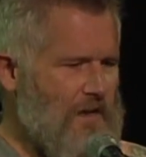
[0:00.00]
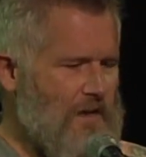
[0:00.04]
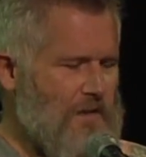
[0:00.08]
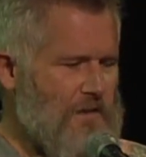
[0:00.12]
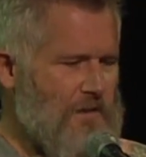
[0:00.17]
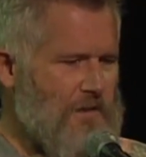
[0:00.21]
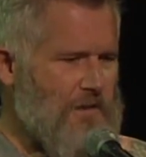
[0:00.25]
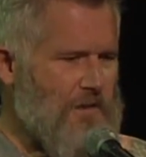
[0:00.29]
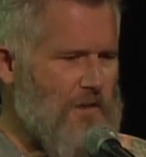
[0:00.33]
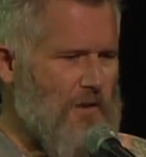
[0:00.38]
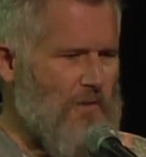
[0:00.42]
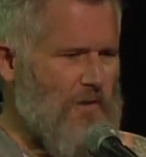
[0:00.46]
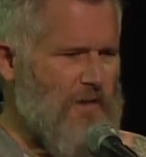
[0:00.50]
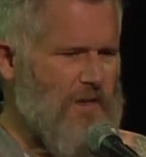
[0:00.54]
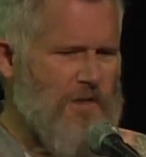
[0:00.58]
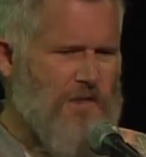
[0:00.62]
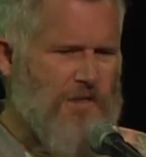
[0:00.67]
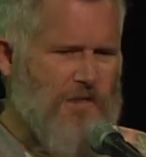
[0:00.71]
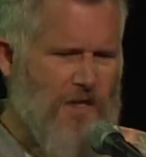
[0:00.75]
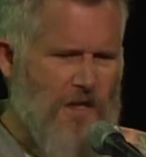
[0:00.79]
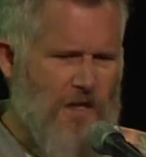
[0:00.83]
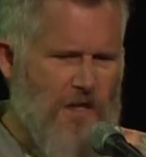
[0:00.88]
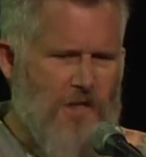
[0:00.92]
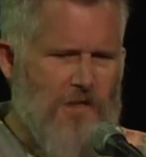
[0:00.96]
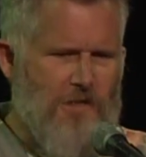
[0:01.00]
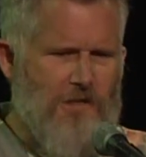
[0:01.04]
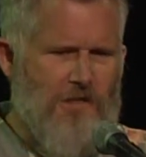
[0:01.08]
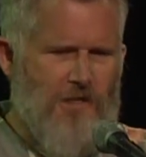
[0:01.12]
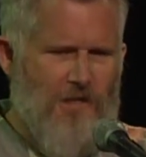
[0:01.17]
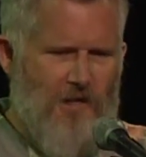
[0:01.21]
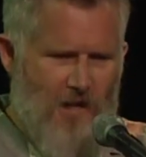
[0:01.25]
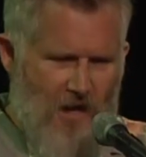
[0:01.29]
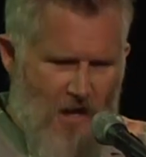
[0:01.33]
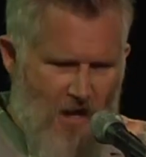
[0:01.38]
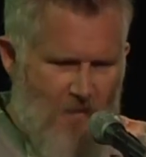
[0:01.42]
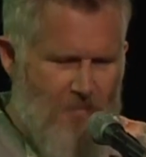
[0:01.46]
So he says,
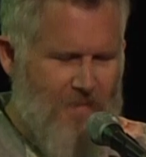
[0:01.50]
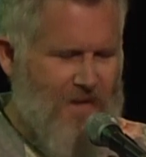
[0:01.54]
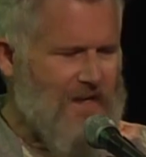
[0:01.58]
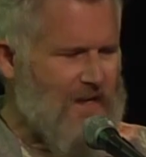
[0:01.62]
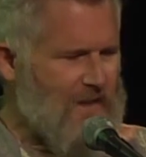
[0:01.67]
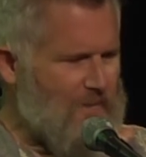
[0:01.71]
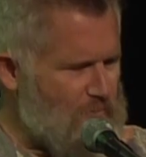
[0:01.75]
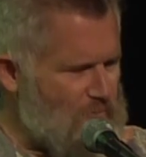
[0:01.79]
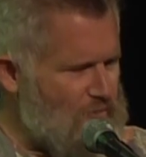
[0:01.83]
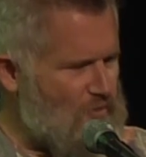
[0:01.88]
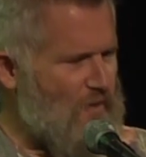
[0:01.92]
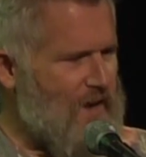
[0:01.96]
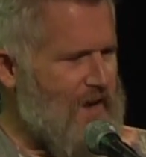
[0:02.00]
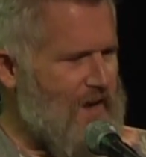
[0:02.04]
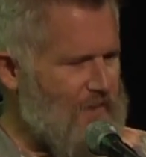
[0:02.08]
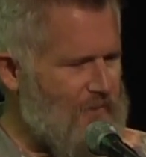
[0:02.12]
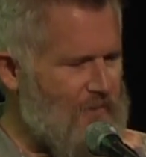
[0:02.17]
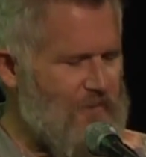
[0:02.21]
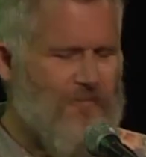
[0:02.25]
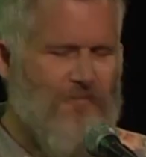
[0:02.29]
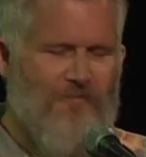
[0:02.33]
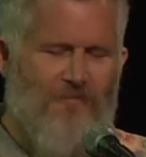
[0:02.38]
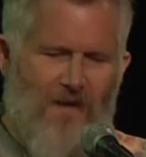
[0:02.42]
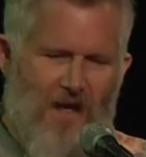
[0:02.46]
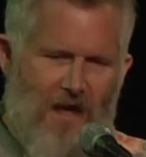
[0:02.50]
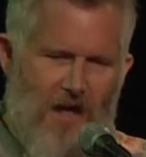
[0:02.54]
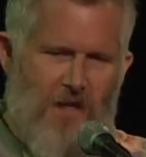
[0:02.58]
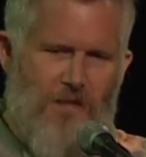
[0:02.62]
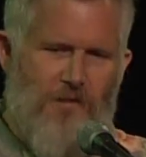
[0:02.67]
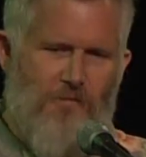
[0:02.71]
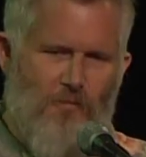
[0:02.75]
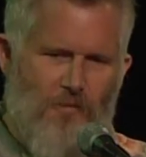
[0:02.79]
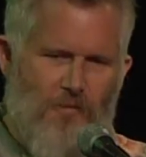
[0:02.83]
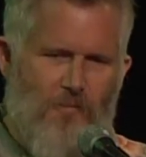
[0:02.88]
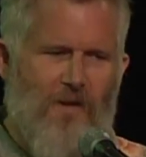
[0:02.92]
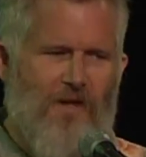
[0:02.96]
"Come in and break the
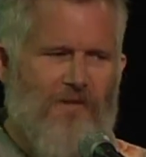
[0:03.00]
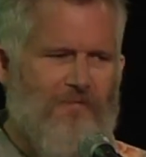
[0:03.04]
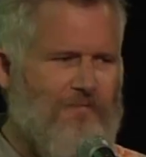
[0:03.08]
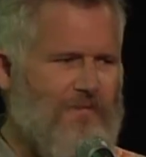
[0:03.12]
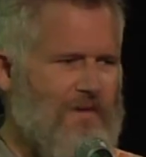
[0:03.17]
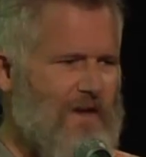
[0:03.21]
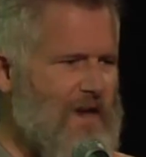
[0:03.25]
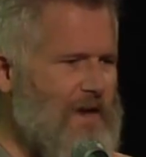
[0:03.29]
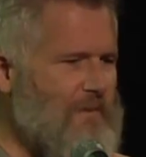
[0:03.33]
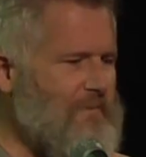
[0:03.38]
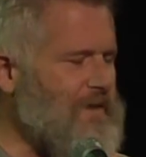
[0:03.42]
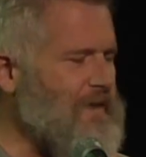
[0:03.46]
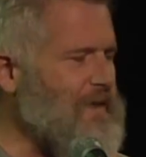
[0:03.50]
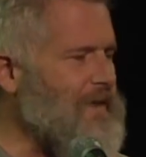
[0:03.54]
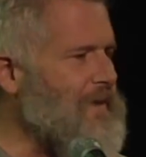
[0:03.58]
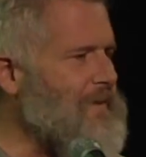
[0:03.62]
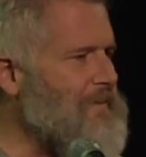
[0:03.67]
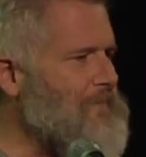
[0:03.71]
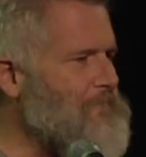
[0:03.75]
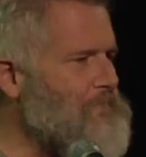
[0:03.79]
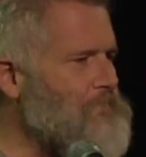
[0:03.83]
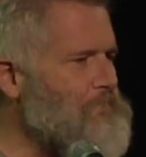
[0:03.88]
fast with my family."